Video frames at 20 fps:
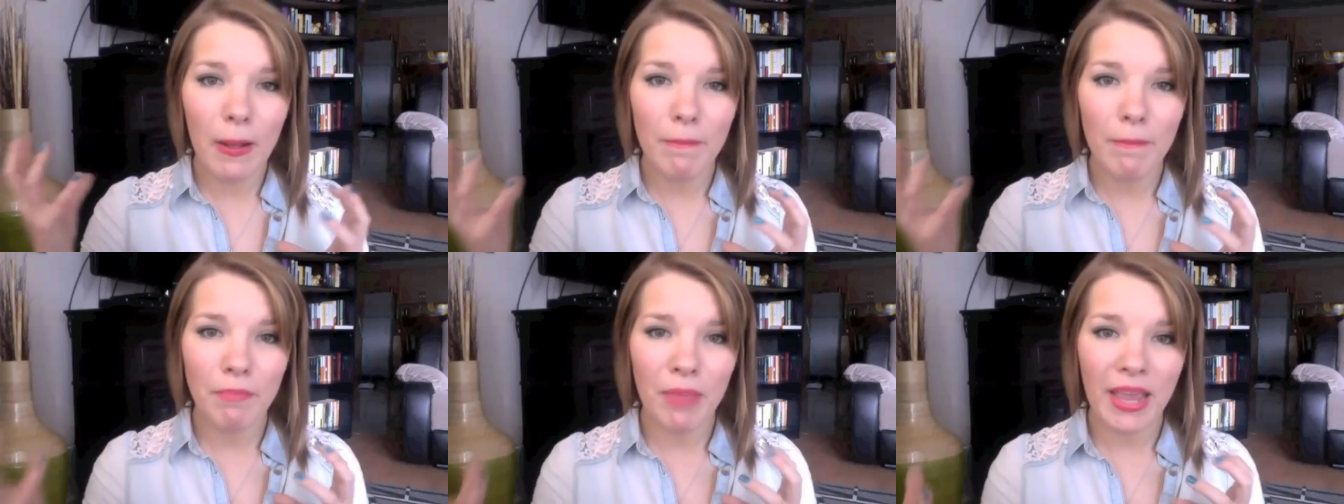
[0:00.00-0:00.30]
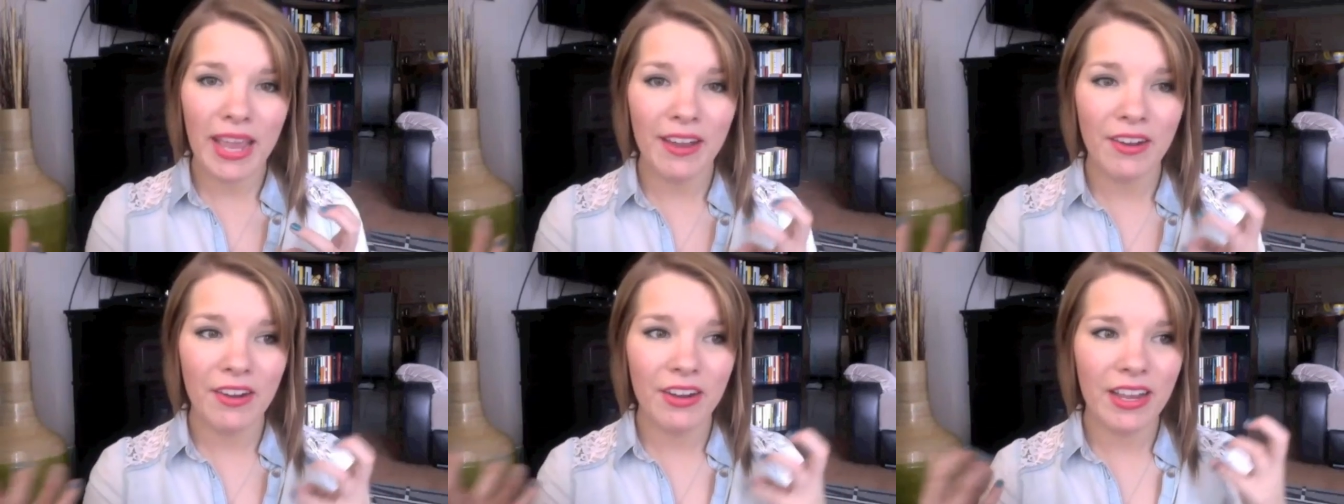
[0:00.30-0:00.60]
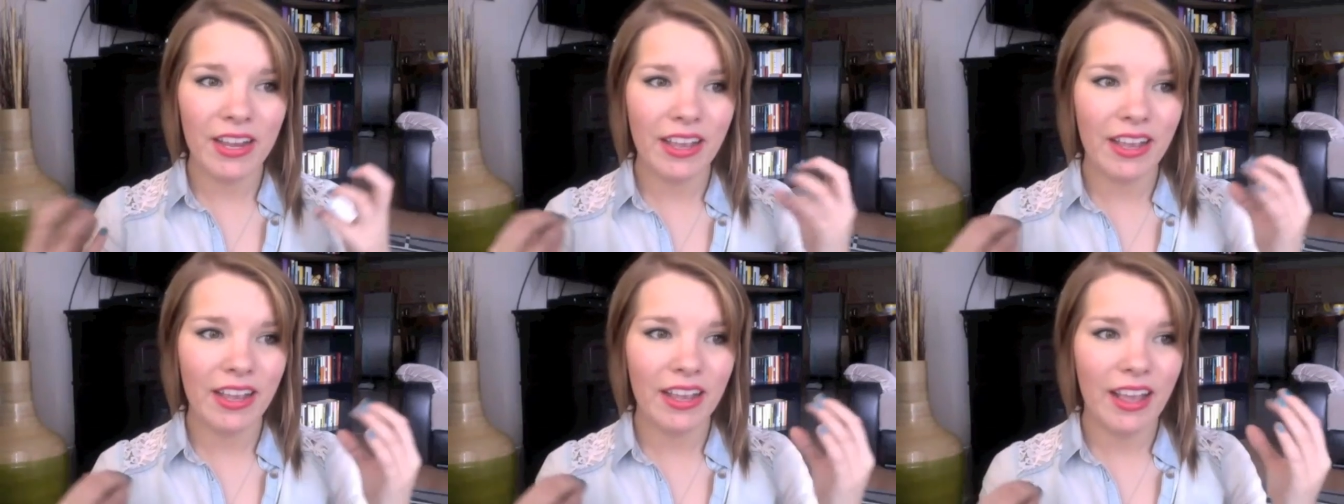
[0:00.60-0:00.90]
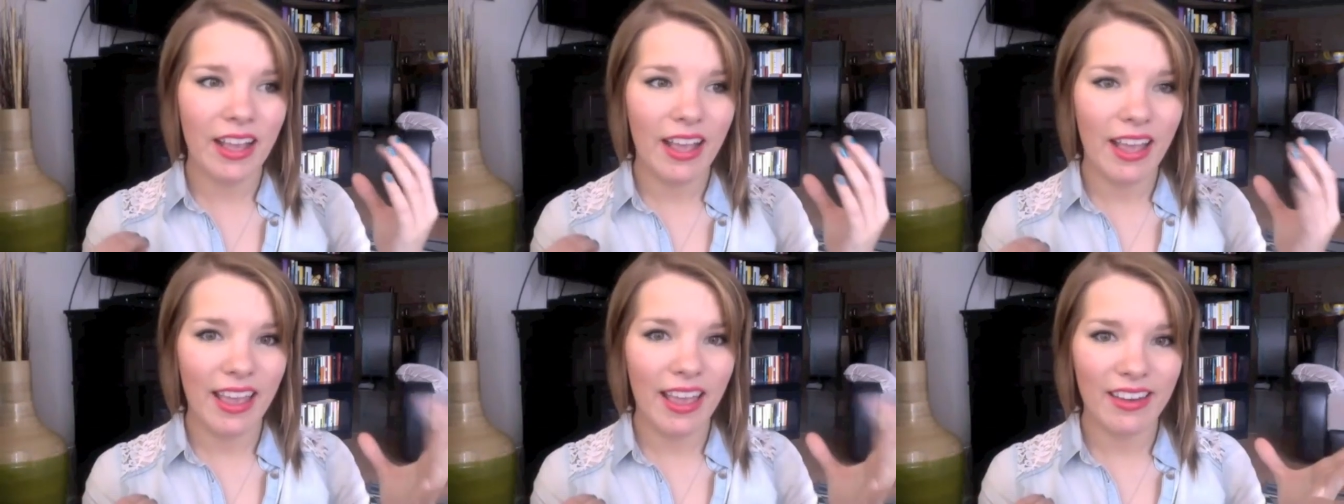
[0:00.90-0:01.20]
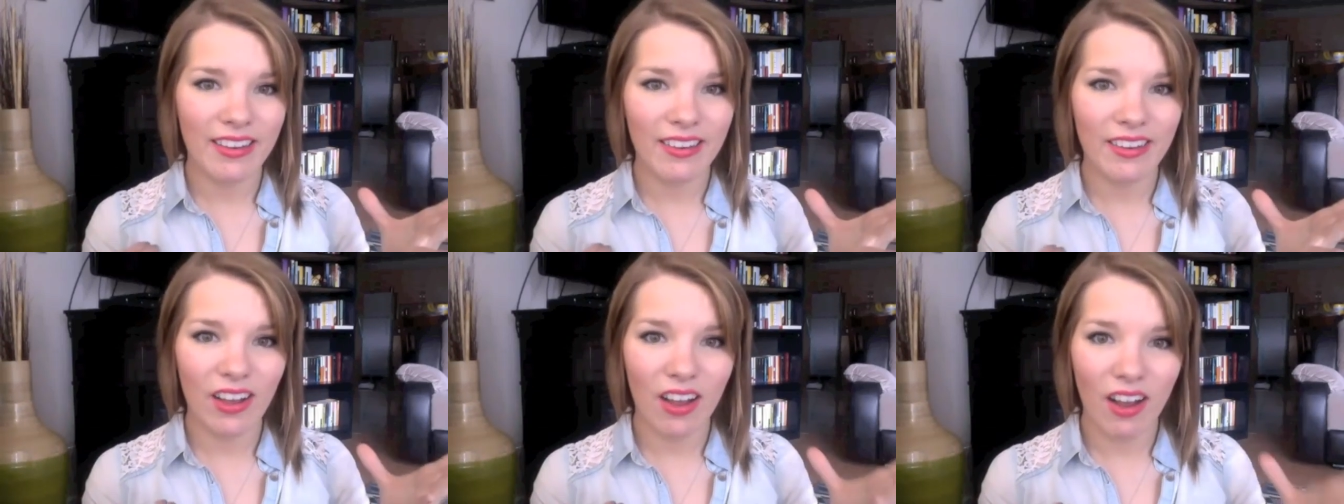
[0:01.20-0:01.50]
Perry
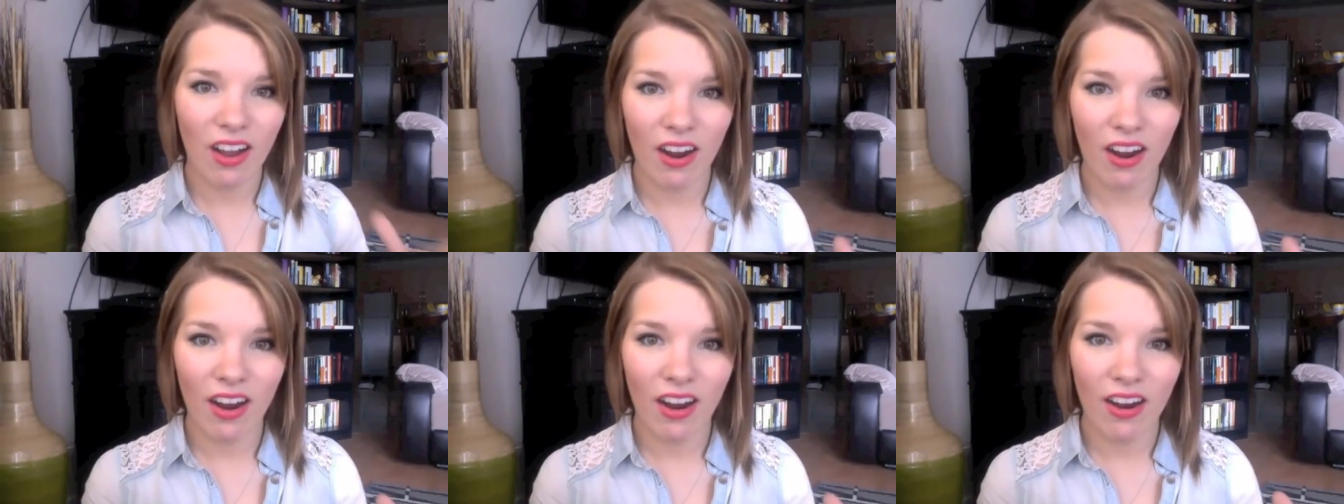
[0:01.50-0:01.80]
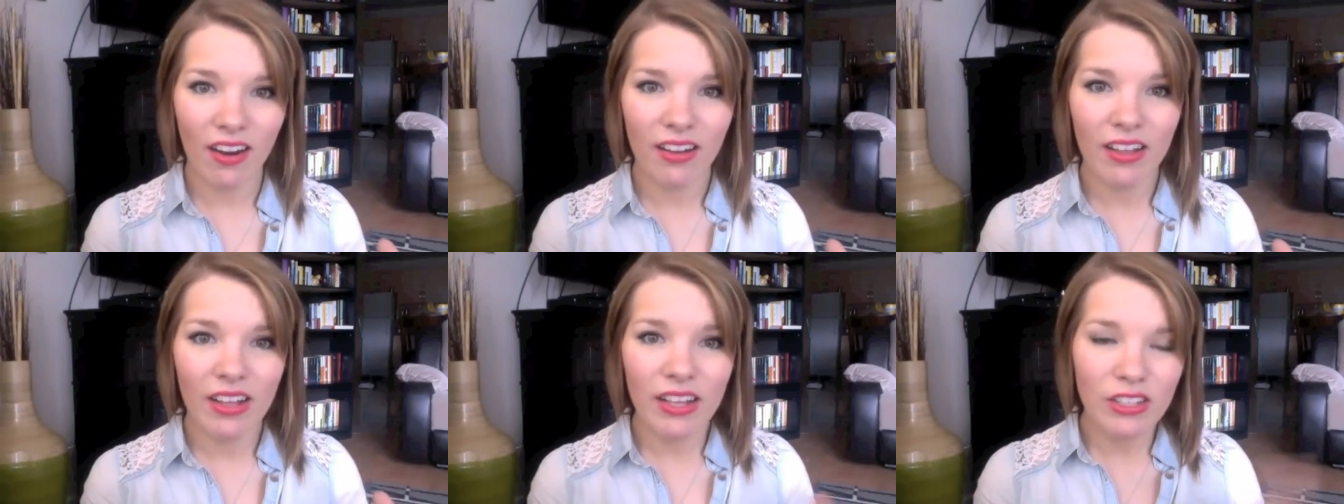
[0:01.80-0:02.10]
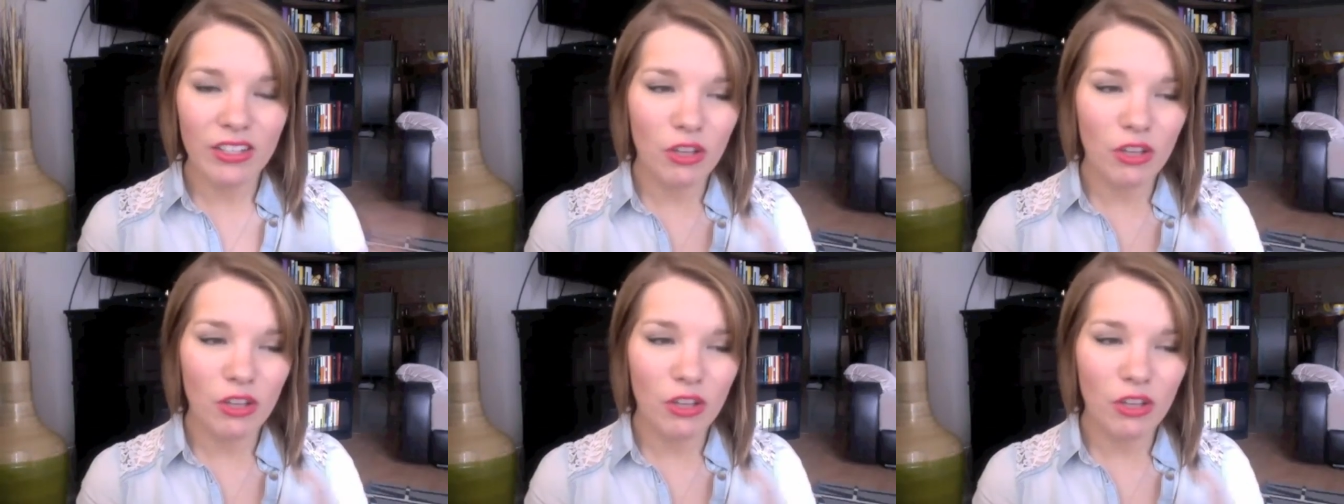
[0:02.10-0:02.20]
and R.